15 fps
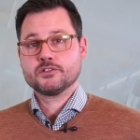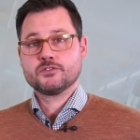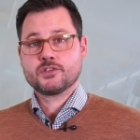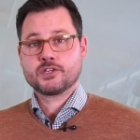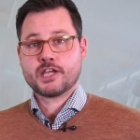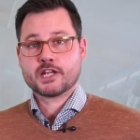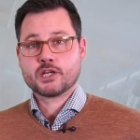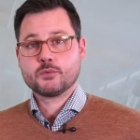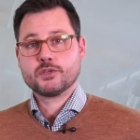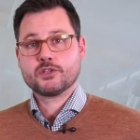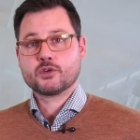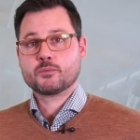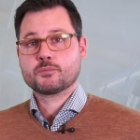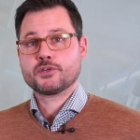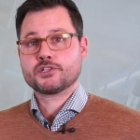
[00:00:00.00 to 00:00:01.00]
together with the
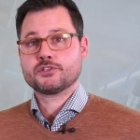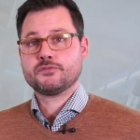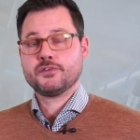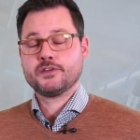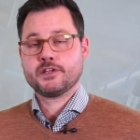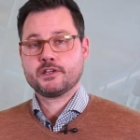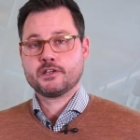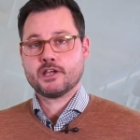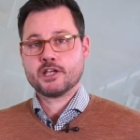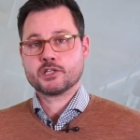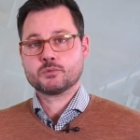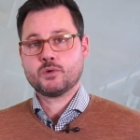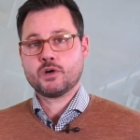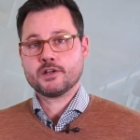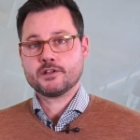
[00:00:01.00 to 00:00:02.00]
compression fitting
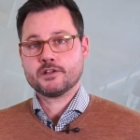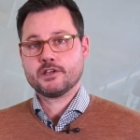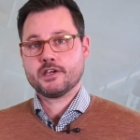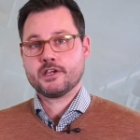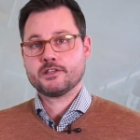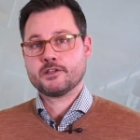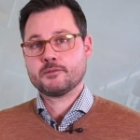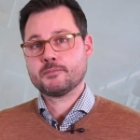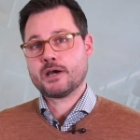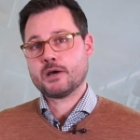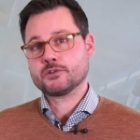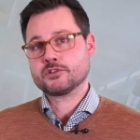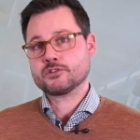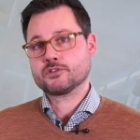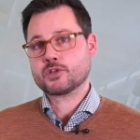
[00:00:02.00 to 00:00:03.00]
as one and then
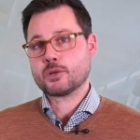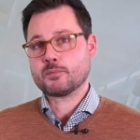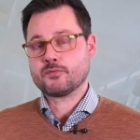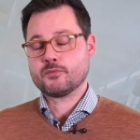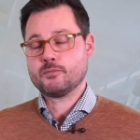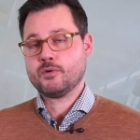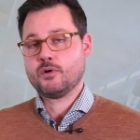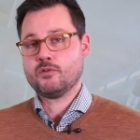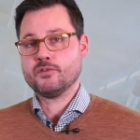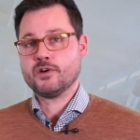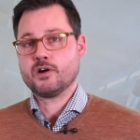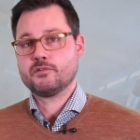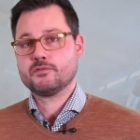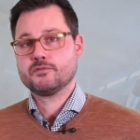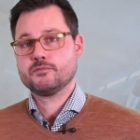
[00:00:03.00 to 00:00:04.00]
mount it on top of the ball valve.